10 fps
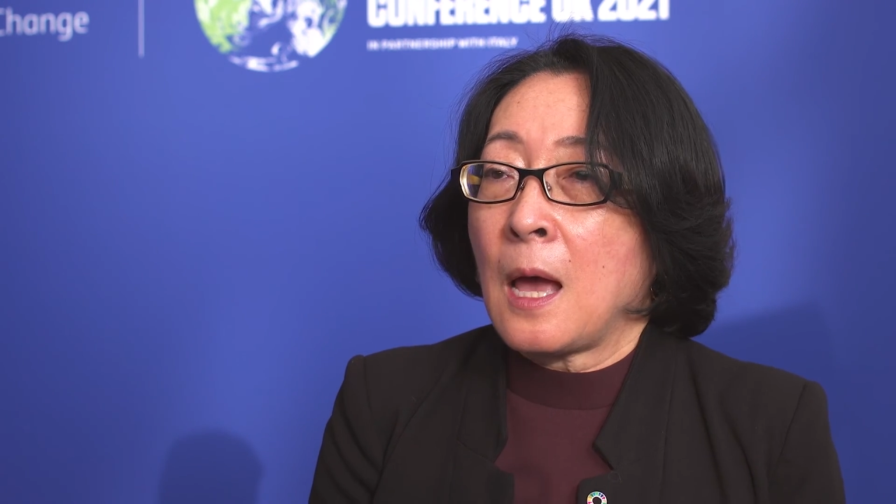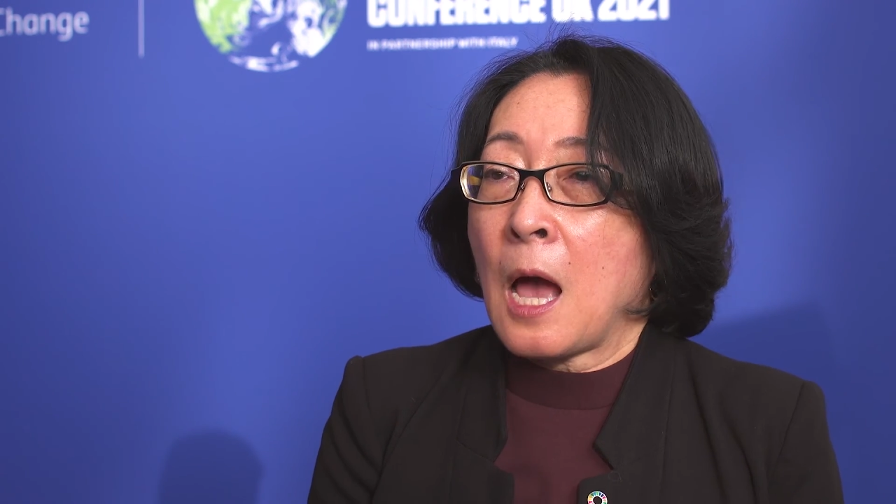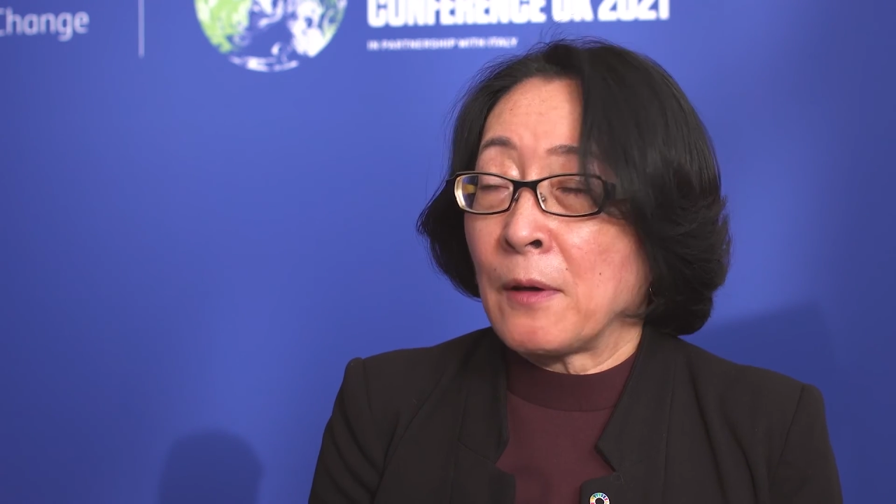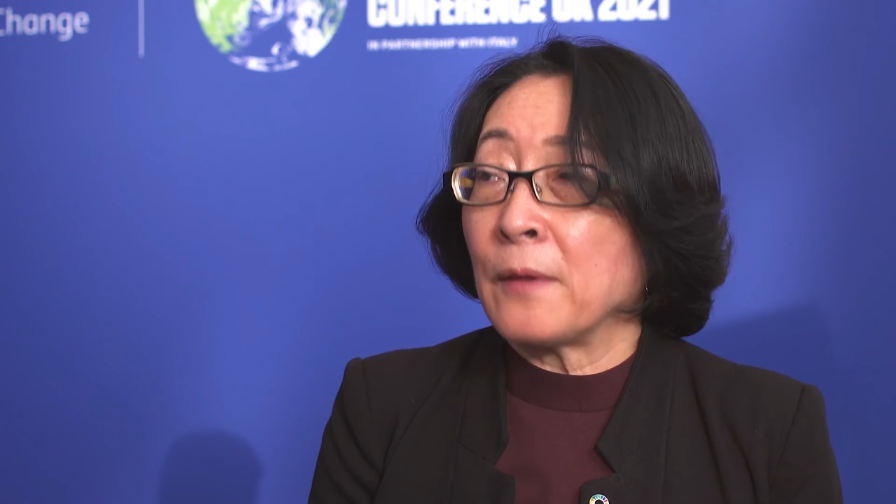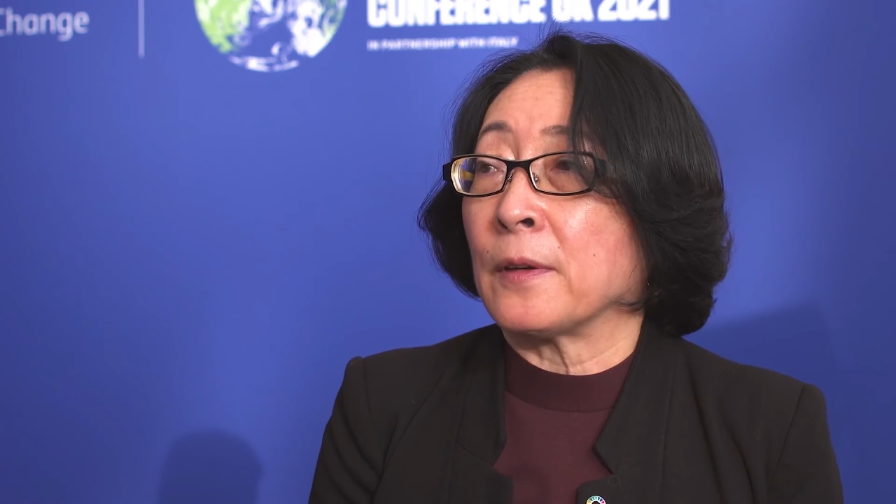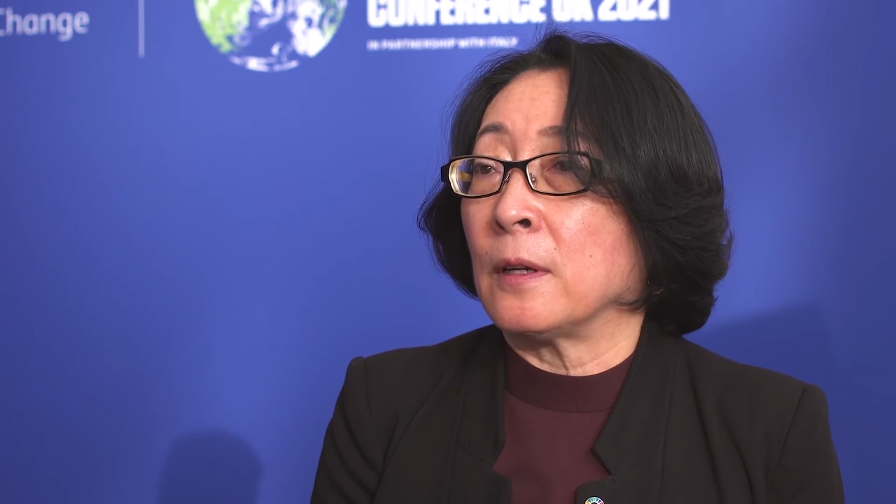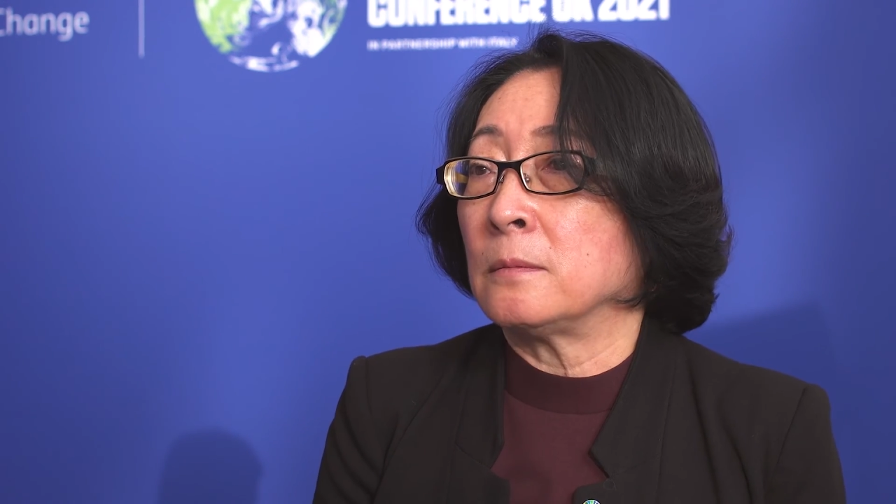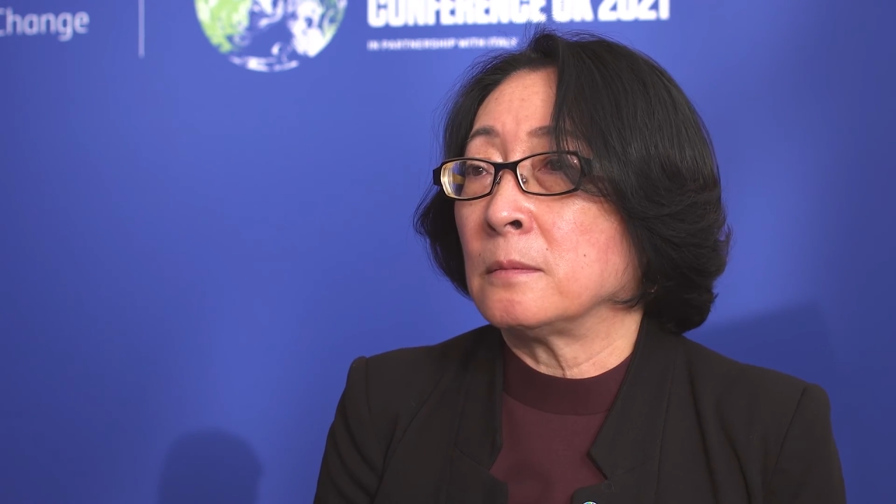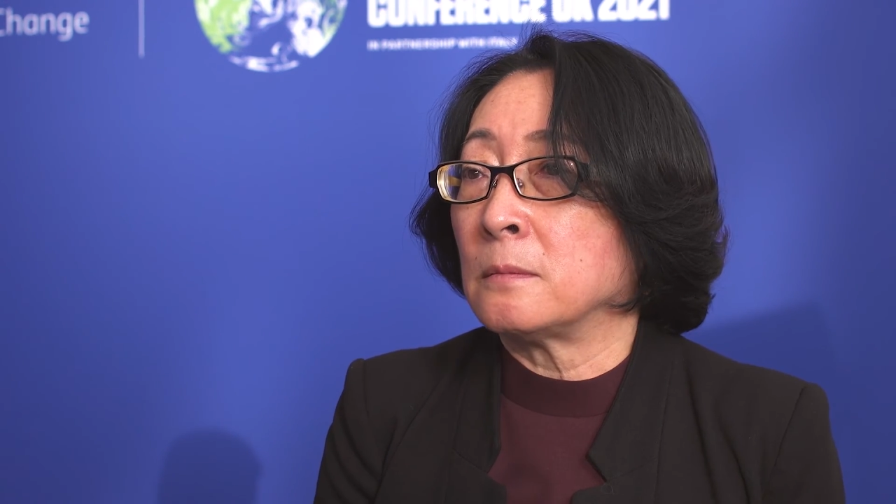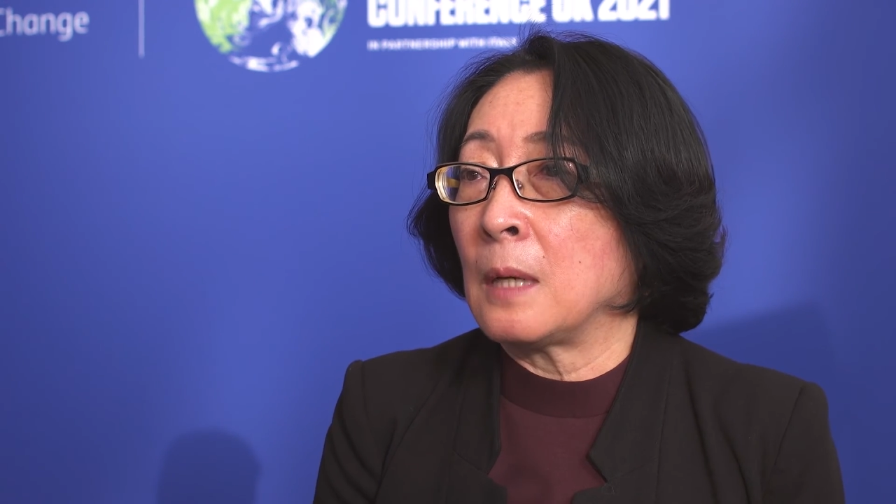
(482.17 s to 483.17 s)
However,
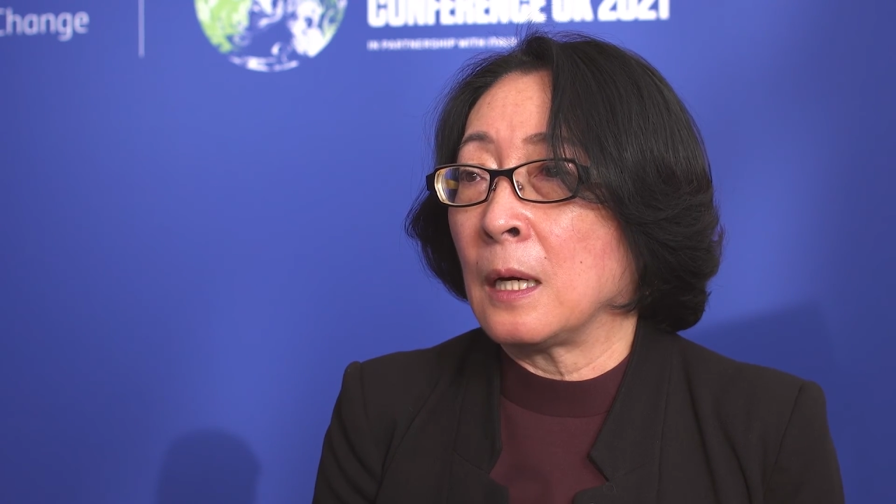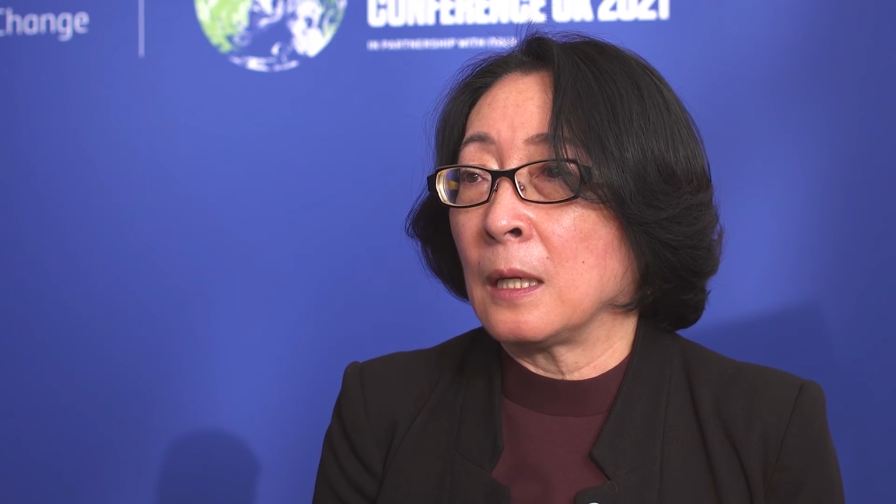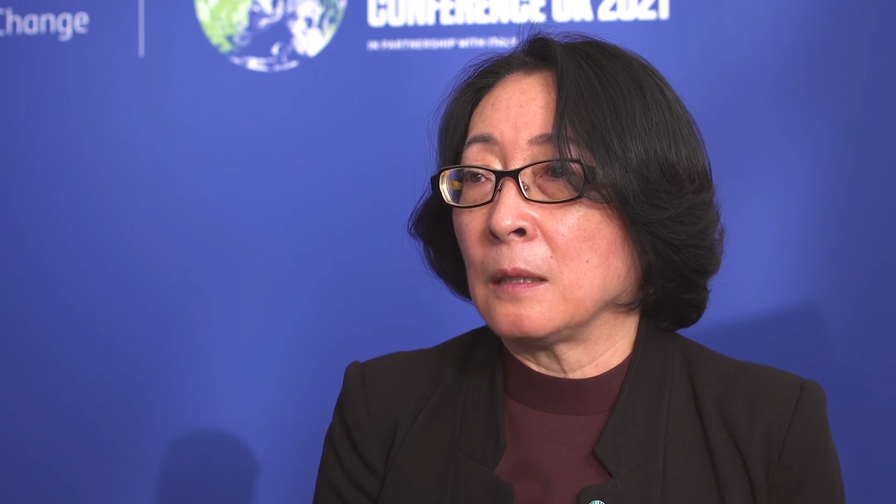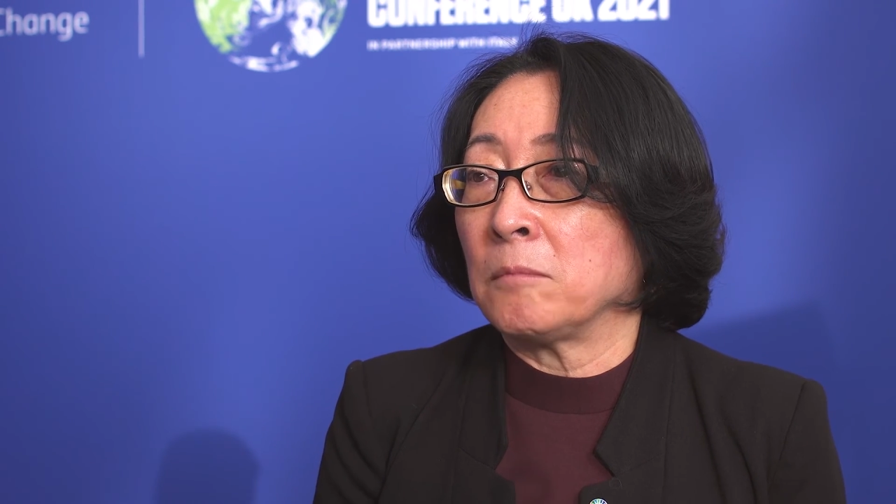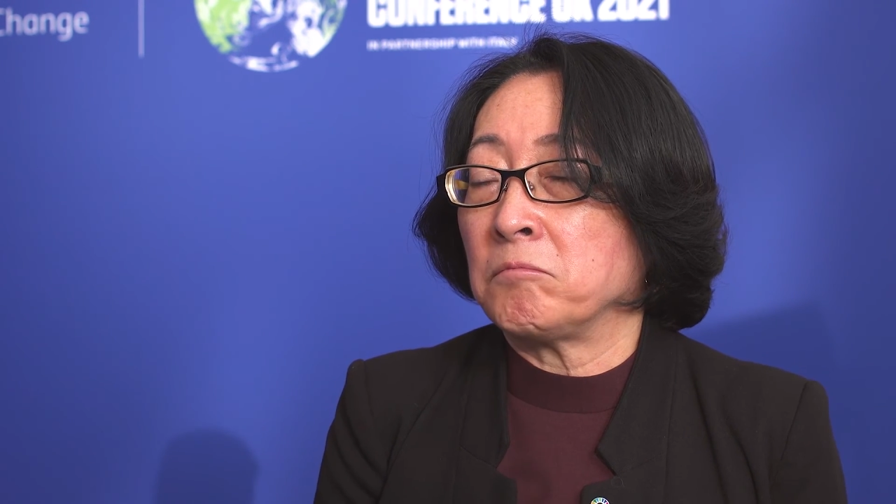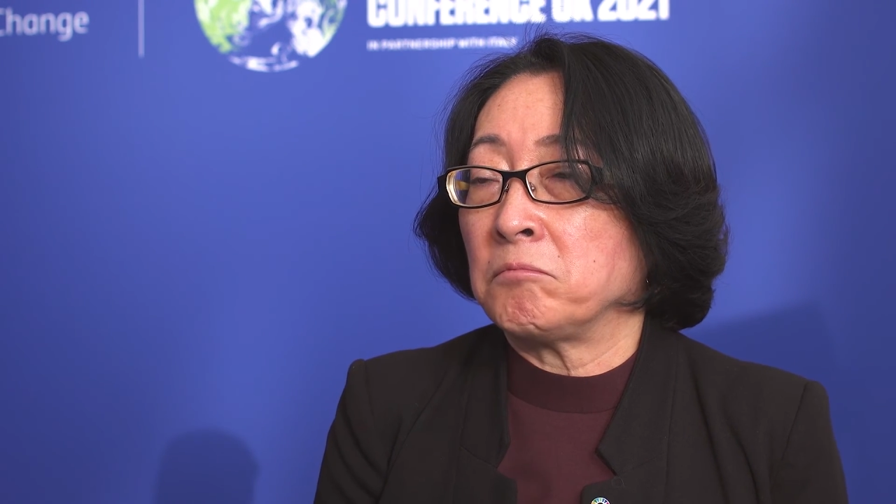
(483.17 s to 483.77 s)
my